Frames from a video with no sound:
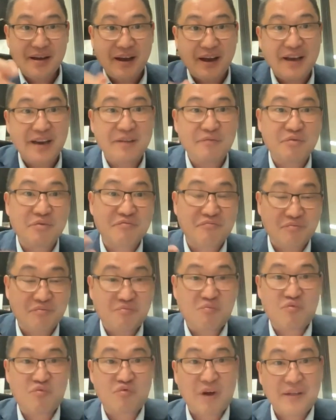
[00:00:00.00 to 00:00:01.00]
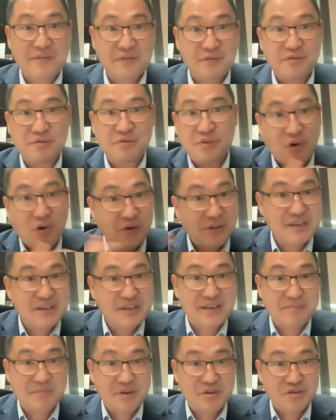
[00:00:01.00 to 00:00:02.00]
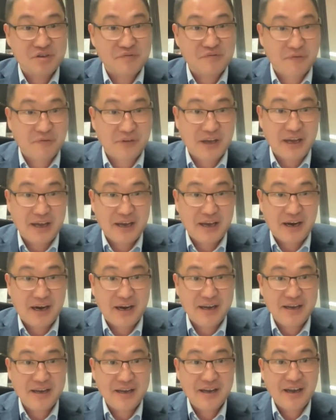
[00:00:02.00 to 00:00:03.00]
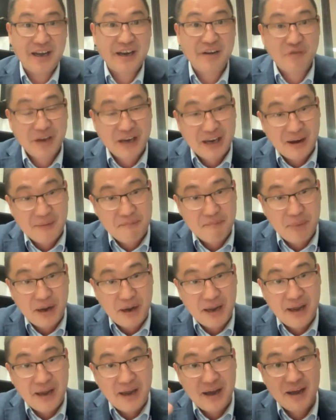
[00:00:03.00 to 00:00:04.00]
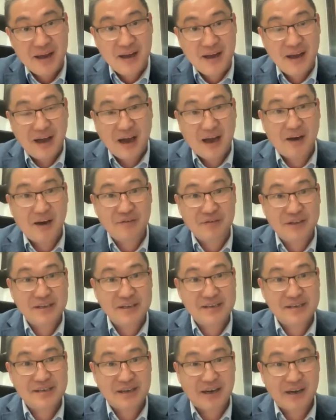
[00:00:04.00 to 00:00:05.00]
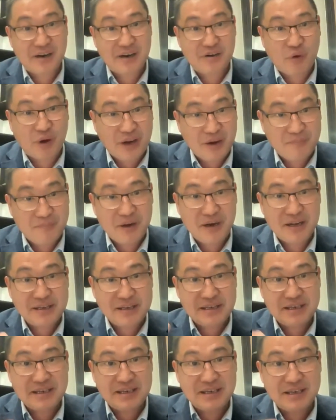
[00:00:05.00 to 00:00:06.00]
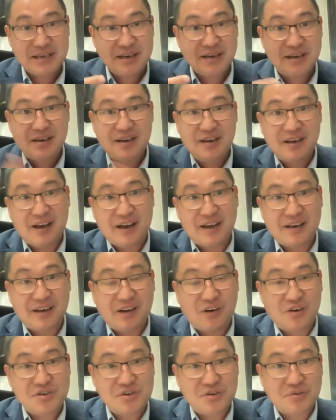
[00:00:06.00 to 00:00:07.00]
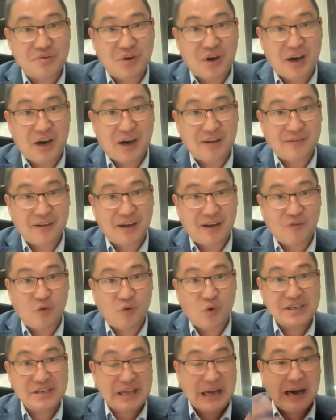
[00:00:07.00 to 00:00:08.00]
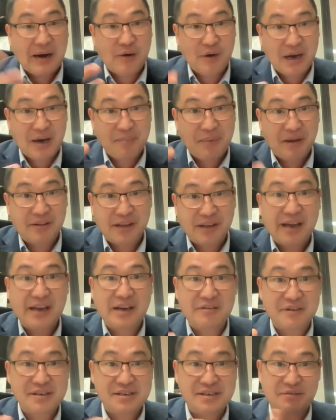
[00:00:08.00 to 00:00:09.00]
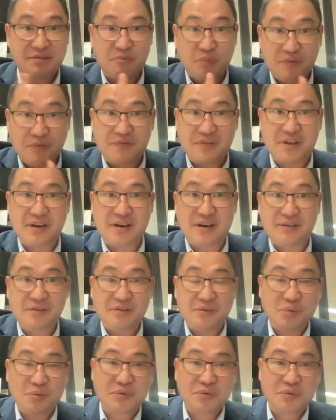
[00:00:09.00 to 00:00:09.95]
and then we run through all these images with the AI, and then we compare how this gradability and also what's the outcome at the accuracy with the